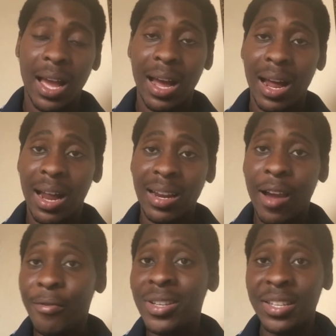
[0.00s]
an
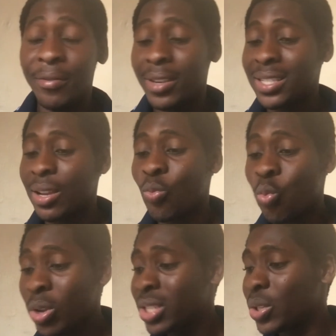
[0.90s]
average investor,
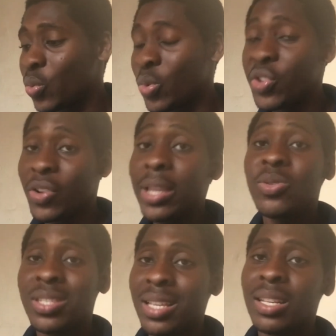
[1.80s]
what we try to
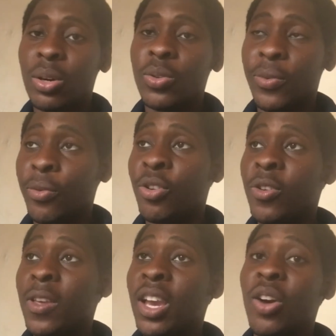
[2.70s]
set out for,
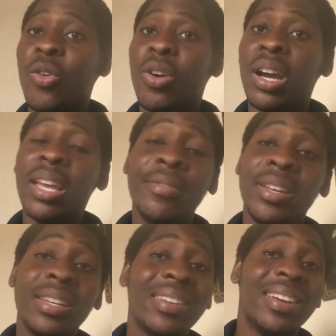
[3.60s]

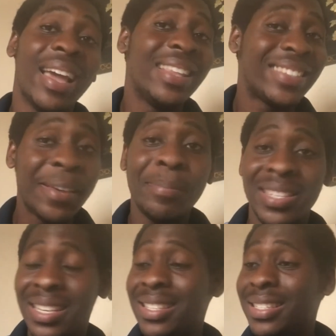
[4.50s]
even a
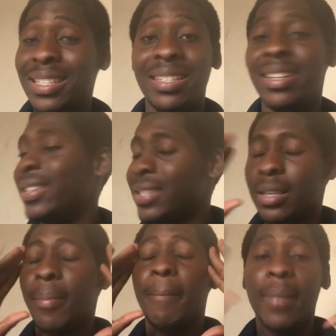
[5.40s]
10% gain is
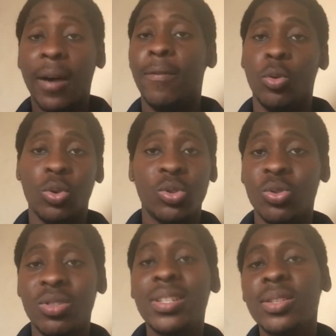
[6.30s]
marvelous. So
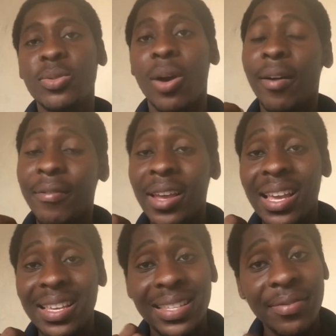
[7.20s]
just to have
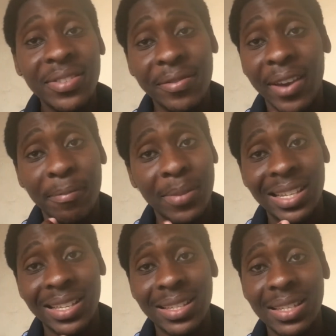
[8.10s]

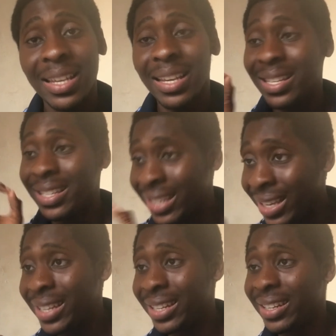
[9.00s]
75%
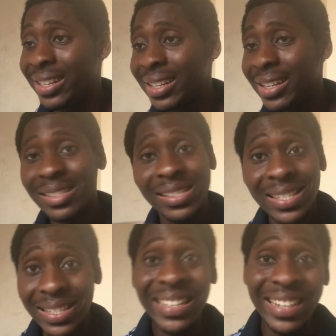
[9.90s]
gain just
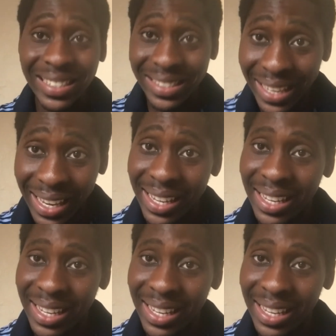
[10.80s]
in a year,